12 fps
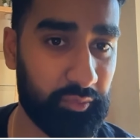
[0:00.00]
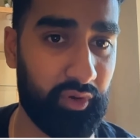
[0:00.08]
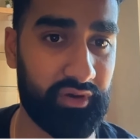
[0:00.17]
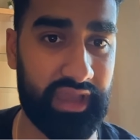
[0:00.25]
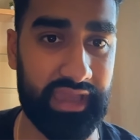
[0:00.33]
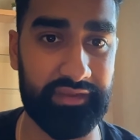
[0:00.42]
what
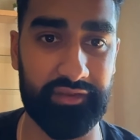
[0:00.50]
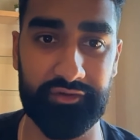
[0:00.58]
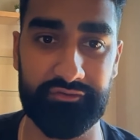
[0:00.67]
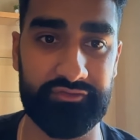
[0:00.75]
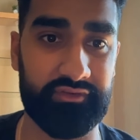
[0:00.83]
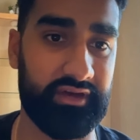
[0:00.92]
kind
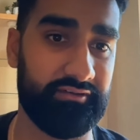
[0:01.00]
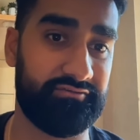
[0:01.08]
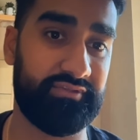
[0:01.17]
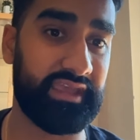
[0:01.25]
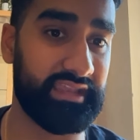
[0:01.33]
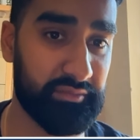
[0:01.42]
of
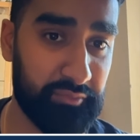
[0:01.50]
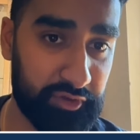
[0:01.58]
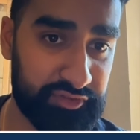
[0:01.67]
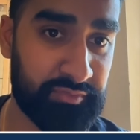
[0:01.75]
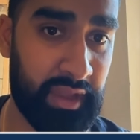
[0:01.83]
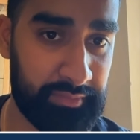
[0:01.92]
failure
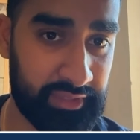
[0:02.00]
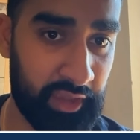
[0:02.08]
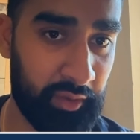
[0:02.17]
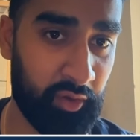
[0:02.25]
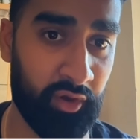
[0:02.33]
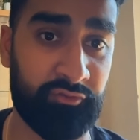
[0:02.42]
modes might be
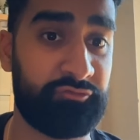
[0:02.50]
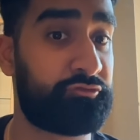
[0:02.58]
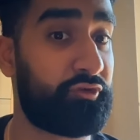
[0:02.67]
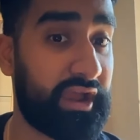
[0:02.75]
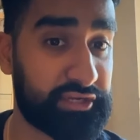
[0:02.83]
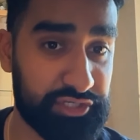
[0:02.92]
going on,
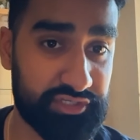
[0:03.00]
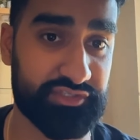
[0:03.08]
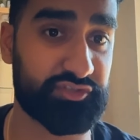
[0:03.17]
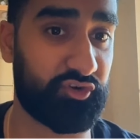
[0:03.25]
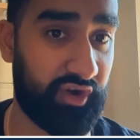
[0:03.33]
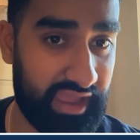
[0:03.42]
fractures,
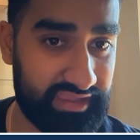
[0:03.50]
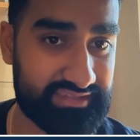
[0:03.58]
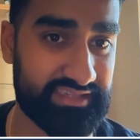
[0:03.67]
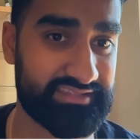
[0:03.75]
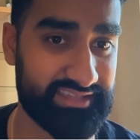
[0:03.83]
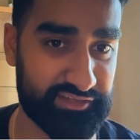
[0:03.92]
cracks,
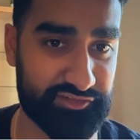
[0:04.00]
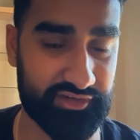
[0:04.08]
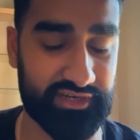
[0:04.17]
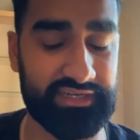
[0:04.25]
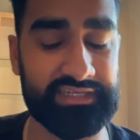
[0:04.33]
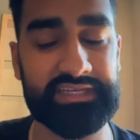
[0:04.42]

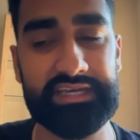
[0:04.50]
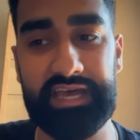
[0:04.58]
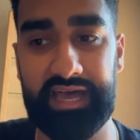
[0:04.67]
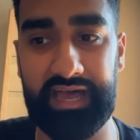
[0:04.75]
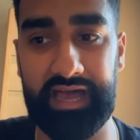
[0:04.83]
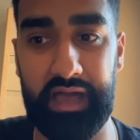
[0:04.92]
etc.
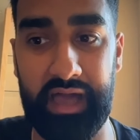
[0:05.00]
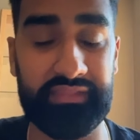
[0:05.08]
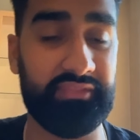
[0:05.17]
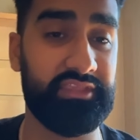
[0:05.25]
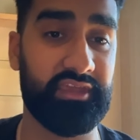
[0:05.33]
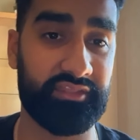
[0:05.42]
And
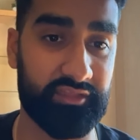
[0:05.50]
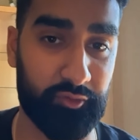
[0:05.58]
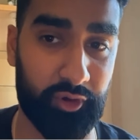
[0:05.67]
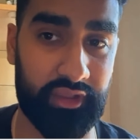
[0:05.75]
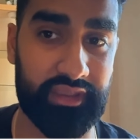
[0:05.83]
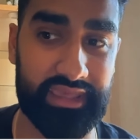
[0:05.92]
then the other
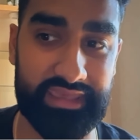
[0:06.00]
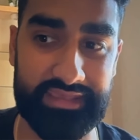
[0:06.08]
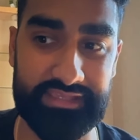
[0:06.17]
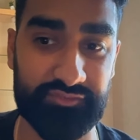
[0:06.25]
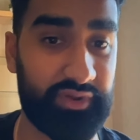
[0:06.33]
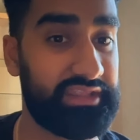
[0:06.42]
one
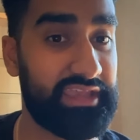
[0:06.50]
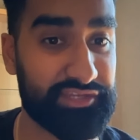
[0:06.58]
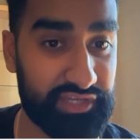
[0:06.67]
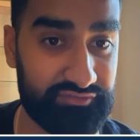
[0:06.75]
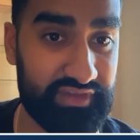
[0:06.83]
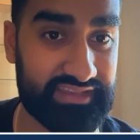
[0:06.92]
is
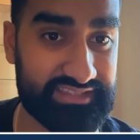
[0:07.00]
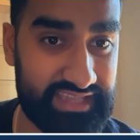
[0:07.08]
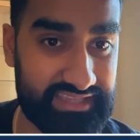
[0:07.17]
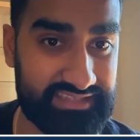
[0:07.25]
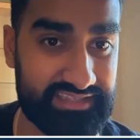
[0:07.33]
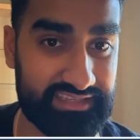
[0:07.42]
radiation effects
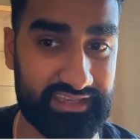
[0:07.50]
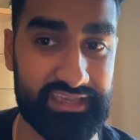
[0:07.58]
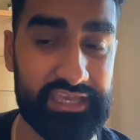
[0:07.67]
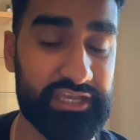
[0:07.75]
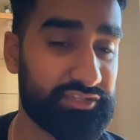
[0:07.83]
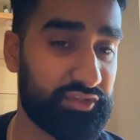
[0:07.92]
testing.
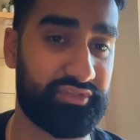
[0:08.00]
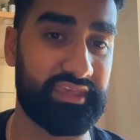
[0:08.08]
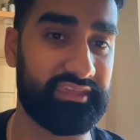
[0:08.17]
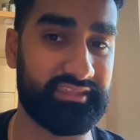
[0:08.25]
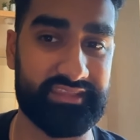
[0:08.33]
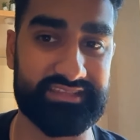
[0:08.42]
So
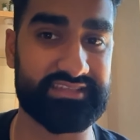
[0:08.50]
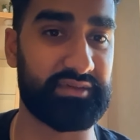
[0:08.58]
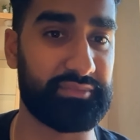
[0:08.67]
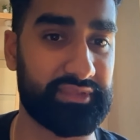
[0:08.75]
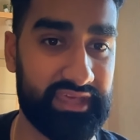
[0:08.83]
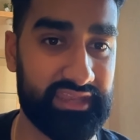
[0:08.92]
think this is
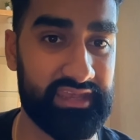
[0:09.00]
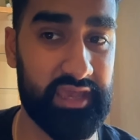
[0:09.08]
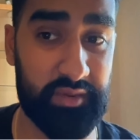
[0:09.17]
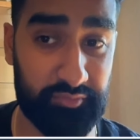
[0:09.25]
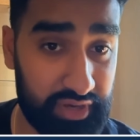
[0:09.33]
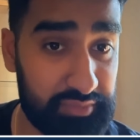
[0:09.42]
something that
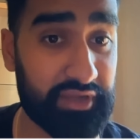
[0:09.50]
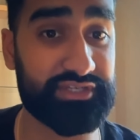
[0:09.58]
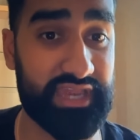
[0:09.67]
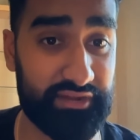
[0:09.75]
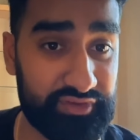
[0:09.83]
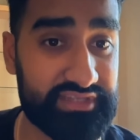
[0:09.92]
pretty much
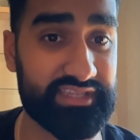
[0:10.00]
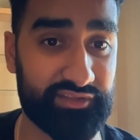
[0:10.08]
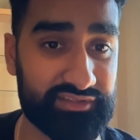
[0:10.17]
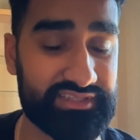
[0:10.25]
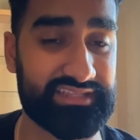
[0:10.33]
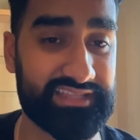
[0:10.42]
every single
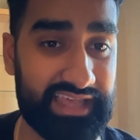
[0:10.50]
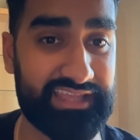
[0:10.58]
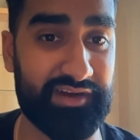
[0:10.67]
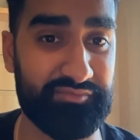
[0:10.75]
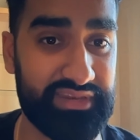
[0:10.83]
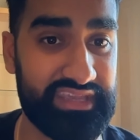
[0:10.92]
satellite
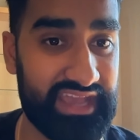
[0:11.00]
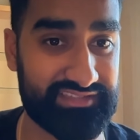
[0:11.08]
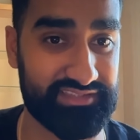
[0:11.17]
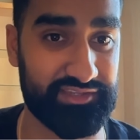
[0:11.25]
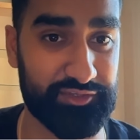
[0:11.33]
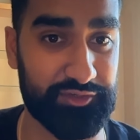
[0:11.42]
company has
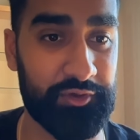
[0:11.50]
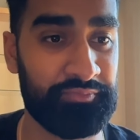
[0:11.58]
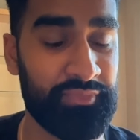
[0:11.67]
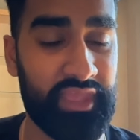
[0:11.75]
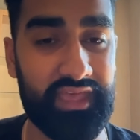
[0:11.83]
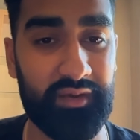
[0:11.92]
to do.
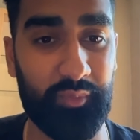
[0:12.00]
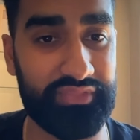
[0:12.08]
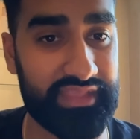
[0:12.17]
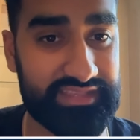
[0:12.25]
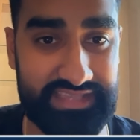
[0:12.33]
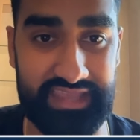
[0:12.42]
When
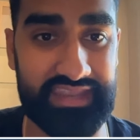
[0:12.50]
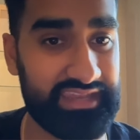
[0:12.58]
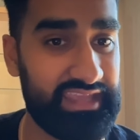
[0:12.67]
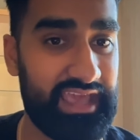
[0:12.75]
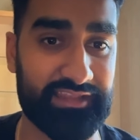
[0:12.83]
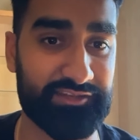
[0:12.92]
they send
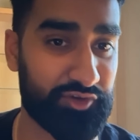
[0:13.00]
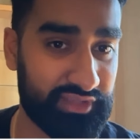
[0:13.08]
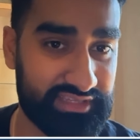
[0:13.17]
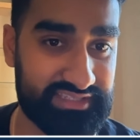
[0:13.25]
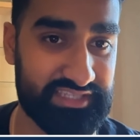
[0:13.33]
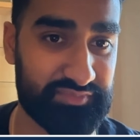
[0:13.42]
any
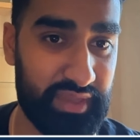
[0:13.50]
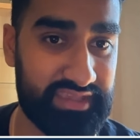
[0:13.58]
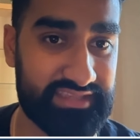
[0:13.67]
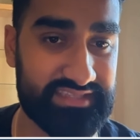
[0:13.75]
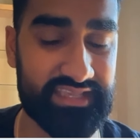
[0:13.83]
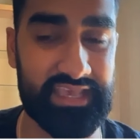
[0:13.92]
electronics to
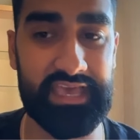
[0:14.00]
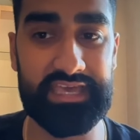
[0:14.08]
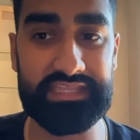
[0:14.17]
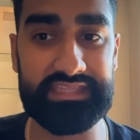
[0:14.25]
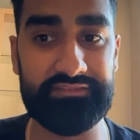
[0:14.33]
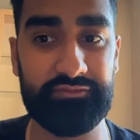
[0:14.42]
space,
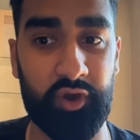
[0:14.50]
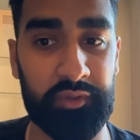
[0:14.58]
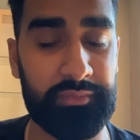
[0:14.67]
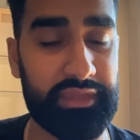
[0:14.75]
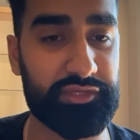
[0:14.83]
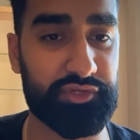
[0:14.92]
they've got to
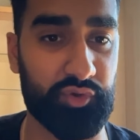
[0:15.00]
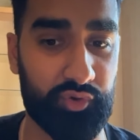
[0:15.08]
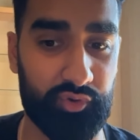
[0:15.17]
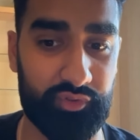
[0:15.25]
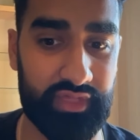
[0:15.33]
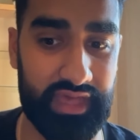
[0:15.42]
make
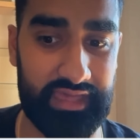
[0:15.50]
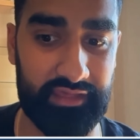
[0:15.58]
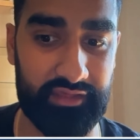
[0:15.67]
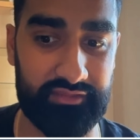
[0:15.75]
sure that